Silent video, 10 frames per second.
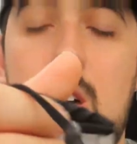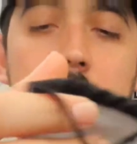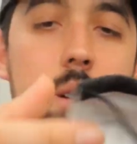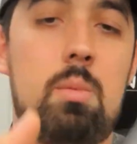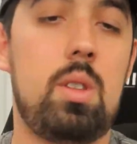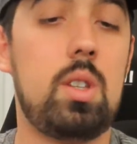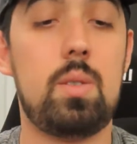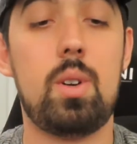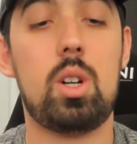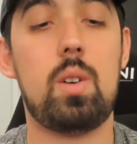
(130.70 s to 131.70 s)
um, and this is
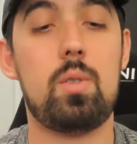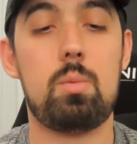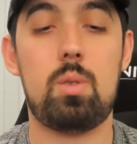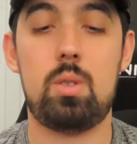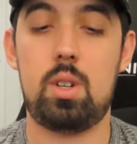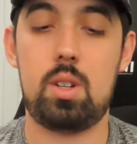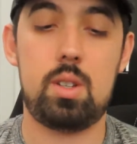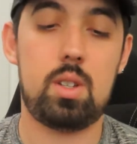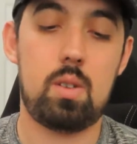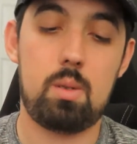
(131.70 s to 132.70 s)
very comfortable. It
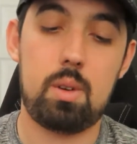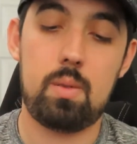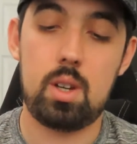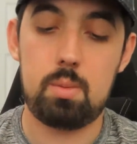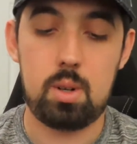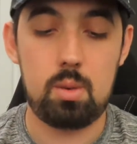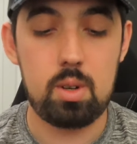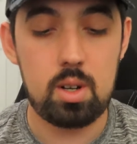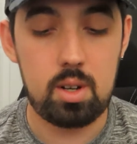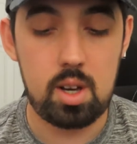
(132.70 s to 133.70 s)
does cover my face pretty
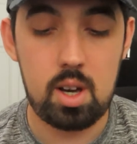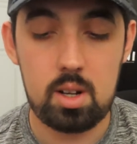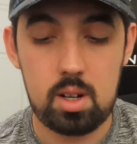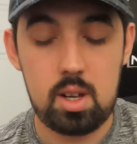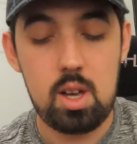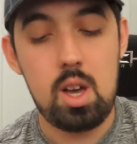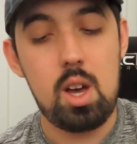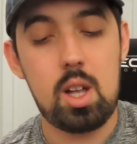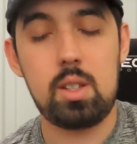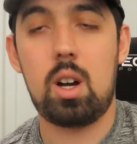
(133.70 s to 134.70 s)
well and
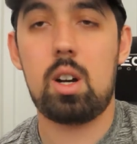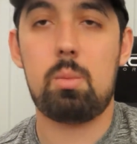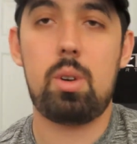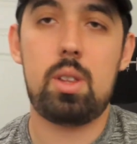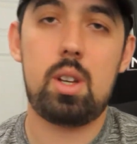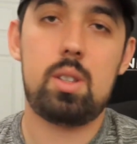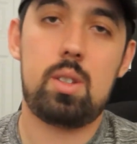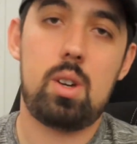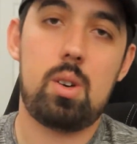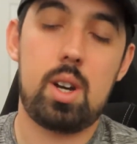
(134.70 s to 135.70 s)
it's not hard to breathe in
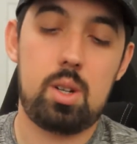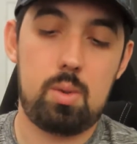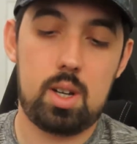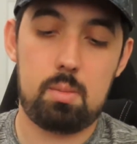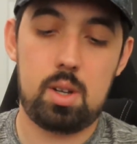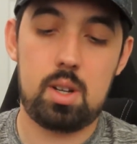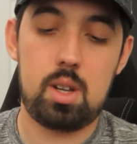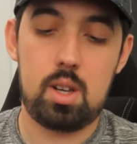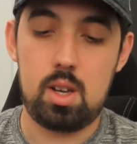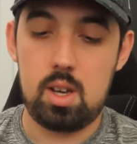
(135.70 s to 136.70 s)
so I do recommend it.